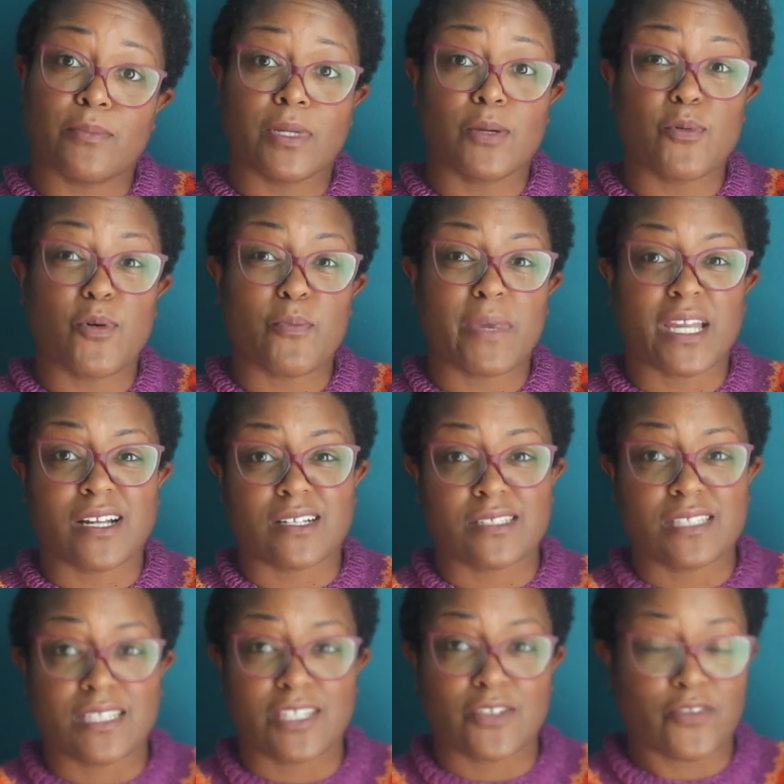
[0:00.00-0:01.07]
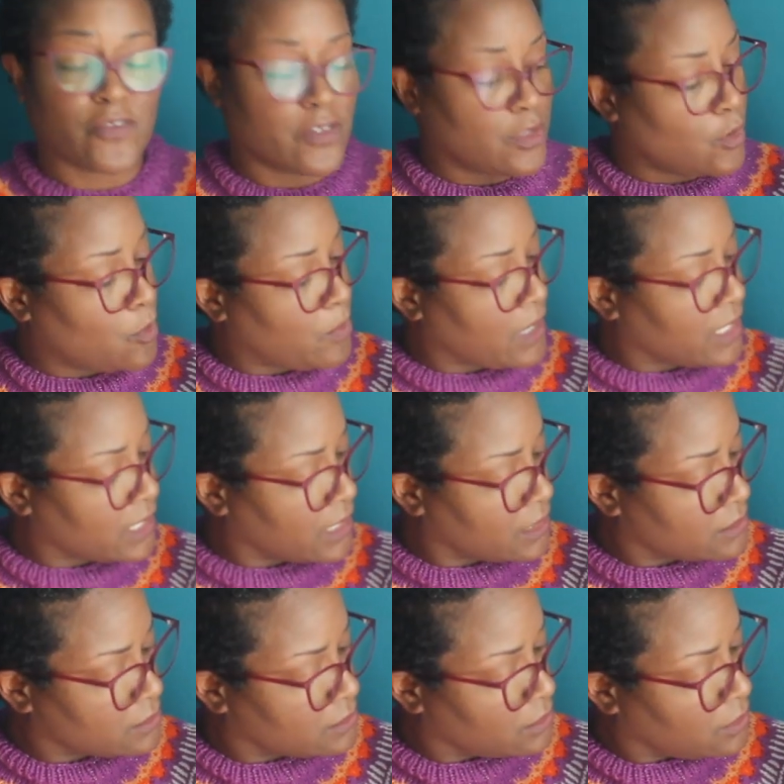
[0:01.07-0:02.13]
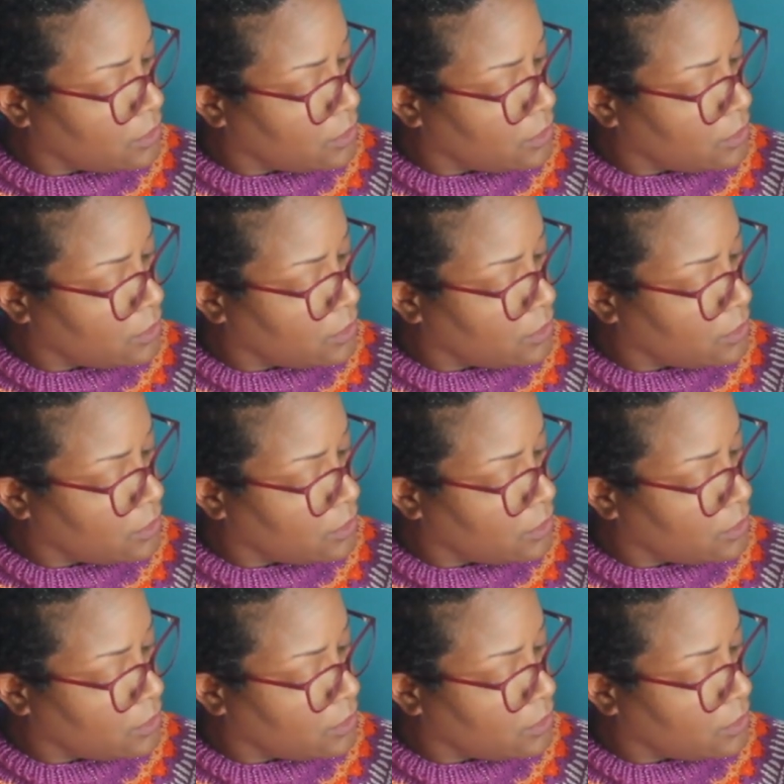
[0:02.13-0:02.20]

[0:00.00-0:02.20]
But I won't make her sit here for the whole podcast.